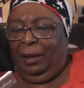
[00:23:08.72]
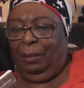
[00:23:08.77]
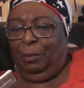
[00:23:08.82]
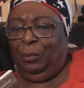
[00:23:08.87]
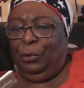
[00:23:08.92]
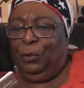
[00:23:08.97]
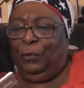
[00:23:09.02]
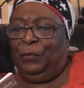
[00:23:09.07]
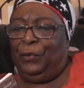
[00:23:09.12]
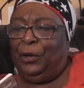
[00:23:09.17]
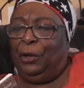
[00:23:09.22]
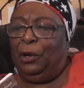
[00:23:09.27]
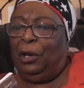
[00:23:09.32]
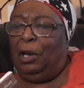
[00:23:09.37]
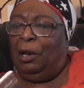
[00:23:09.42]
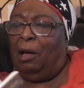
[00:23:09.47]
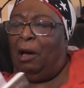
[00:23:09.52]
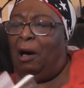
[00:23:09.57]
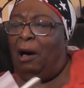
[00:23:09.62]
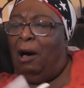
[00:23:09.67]
Moving on
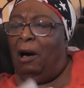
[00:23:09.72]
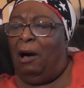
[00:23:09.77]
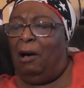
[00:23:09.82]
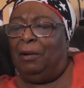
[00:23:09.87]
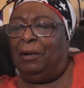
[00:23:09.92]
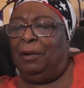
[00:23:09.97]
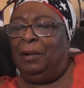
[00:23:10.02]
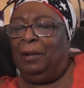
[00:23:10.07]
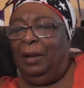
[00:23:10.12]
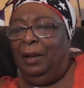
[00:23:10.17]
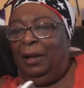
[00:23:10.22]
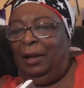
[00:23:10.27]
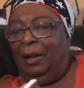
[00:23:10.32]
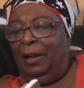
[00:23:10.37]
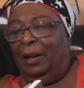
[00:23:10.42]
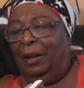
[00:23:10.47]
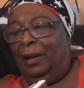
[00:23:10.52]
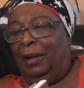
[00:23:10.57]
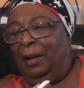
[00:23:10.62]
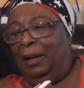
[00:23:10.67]
along.
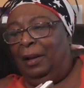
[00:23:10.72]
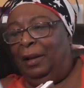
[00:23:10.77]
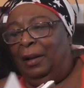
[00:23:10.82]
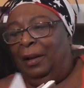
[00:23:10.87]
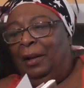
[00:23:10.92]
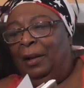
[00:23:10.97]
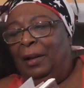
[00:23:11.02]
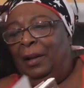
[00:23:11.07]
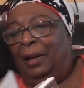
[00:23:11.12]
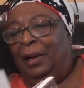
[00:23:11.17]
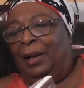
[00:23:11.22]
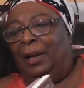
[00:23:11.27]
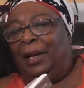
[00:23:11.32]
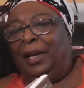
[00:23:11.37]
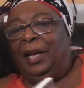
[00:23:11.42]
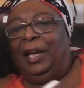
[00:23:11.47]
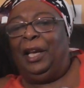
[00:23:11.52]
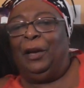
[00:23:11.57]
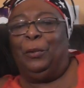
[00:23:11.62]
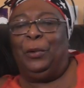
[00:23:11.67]

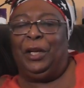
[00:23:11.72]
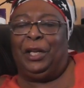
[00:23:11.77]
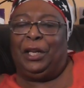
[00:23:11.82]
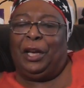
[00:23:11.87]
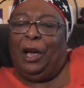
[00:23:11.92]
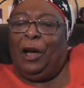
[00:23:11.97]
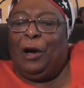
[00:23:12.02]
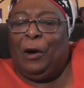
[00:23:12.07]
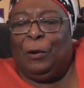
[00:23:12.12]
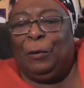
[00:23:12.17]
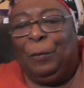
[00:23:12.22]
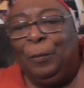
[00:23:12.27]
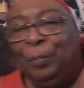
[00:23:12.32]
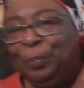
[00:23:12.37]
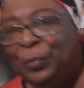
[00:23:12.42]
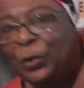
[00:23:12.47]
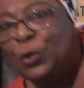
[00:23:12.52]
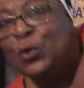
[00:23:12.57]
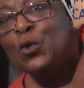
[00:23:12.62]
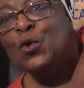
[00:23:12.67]
Here we go.
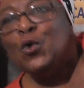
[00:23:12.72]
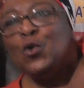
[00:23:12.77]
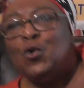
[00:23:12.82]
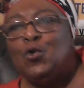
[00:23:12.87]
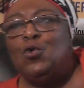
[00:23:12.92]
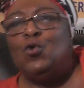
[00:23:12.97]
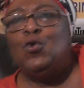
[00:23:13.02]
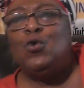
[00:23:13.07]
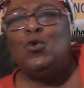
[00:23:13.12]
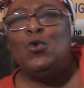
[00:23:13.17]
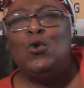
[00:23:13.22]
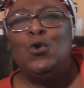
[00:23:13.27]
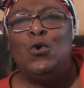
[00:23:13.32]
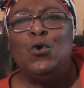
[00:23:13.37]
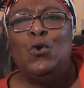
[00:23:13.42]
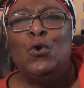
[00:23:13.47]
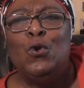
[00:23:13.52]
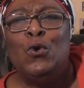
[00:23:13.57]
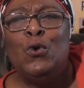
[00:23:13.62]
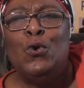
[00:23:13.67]

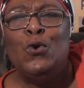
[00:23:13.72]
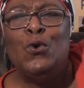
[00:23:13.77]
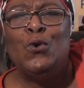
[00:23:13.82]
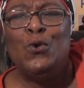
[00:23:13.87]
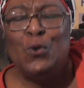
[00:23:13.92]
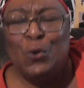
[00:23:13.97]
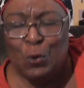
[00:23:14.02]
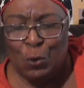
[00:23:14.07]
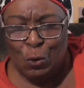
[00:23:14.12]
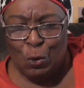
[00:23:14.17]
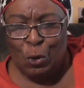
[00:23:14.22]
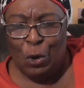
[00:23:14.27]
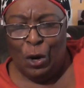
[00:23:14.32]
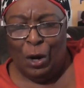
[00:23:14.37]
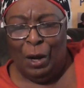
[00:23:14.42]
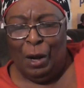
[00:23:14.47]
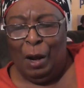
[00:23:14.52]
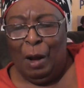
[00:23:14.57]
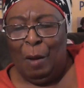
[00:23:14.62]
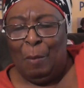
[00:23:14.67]
Ooh,
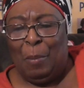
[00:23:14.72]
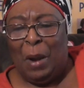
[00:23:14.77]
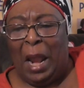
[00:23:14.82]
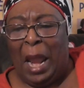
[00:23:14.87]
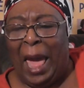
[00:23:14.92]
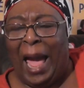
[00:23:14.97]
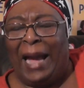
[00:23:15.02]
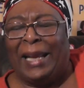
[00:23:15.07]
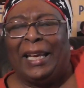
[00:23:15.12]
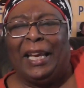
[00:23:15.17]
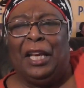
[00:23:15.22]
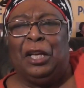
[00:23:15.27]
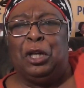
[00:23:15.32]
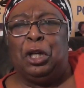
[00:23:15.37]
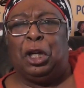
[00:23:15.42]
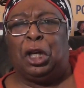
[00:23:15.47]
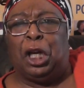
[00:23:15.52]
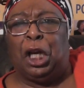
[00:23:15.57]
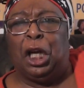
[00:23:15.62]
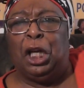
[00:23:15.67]
black
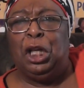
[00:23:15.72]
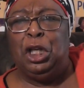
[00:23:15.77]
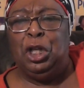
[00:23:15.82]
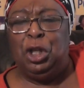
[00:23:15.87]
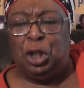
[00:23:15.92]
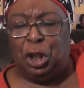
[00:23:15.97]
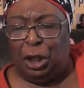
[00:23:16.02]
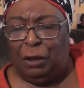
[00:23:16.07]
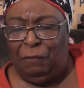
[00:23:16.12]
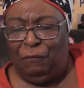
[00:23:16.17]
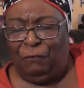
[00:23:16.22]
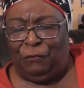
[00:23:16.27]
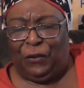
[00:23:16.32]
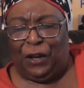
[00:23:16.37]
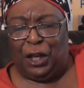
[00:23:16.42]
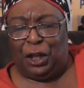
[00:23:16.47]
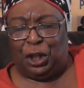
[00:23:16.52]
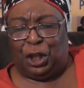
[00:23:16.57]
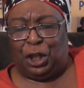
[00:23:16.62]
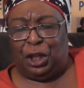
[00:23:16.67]
and Cajun
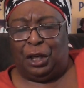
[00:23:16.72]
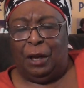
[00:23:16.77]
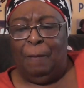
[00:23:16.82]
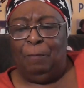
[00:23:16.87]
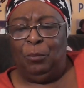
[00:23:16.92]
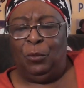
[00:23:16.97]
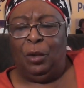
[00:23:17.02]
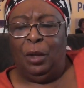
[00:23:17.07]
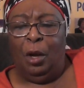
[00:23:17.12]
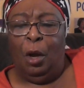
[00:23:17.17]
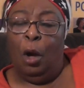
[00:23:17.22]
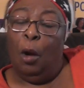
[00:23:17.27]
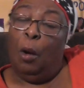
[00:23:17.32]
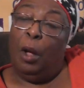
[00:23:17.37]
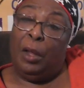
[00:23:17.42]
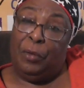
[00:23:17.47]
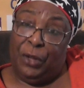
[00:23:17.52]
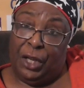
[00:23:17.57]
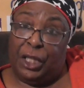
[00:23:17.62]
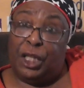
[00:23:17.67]
fish.
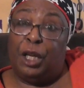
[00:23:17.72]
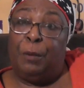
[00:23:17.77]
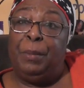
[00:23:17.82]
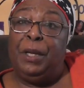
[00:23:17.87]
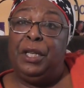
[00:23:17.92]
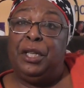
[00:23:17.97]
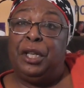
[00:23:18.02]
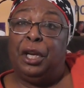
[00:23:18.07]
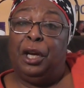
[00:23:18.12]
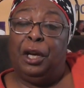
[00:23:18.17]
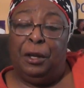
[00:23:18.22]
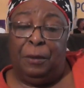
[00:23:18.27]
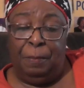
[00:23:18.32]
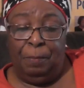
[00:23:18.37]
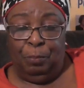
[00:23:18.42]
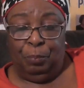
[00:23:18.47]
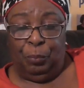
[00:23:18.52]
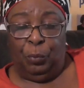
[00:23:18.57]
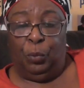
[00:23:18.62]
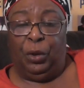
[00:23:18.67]
And this can be
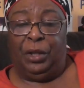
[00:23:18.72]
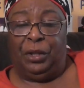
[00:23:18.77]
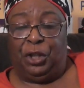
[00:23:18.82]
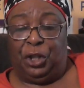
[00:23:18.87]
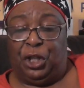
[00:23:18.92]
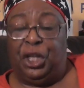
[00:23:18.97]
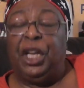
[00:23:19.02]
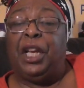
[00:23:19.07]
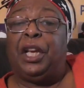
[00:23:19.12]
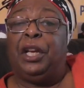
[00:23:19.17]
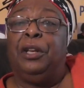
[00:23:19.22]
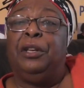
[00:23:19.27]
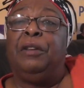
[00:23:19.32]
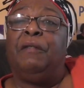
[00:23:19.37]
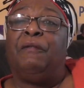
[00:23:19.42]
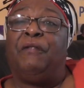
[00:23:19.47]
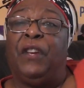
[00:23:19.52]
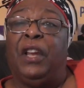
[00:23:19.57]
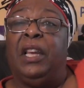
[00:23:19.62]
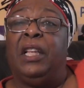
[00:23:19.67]
done with
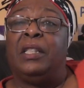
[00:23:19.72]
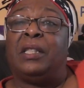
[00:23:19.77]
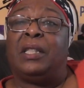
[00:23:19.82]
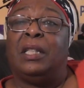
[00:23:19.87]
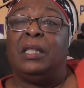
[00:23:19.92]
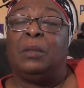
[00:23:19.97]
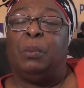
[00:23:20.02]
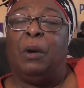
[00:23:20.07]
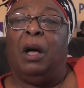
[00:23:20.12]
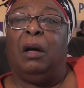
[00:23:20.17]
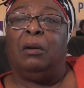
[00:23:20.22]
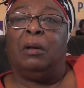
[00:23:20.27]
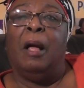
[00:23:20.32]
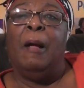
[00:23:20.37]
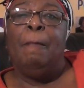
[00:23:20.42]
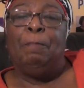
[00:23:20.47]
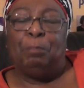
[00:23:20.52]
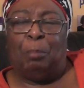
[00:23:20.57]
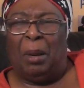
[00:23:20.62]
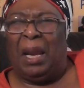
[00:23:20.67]
chicken fillets as well.
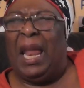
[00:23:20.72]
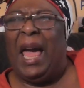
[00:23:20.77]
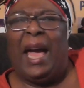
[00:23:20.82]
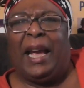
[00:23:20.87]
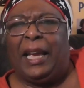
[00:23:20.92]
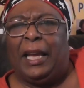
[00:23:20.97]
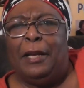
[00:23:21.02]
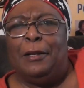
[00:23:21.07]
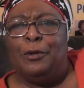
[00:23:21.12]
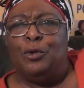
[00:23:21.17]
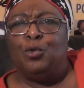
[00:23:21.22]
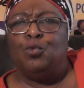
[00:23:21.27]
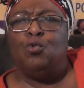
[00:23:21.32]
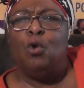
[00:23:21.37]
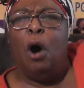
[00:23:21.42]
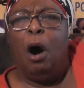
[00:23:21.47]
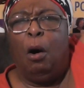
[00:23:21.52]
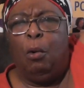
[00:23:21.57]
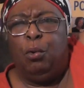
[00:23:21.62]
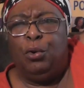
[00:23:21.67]
Blackened.
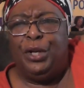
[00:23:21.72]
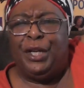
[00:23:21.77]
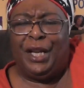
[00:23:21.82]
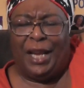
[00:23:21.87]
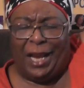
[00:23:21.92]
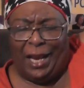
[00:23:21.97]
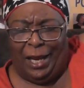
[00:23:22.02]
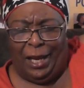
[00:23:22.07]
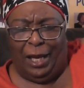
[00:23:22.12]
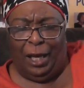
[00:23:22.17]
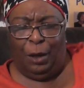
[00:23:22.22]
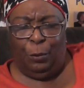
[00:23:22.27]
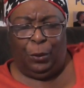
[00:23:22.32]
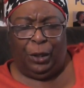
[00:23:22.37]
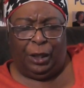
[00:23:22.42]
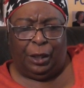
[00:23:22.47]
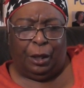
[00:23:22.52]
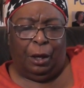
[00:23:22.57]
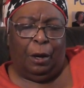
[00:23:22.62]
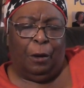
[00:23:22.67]
Whoa, yeah, here
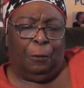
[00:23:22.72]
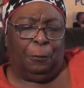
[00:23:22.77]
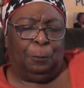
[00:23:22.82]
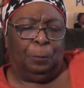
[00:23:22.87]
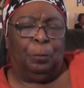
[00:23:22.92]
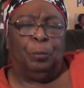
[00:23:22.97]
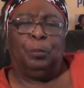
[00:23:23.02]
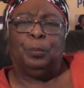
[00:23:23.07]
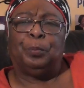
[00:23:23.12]
we go.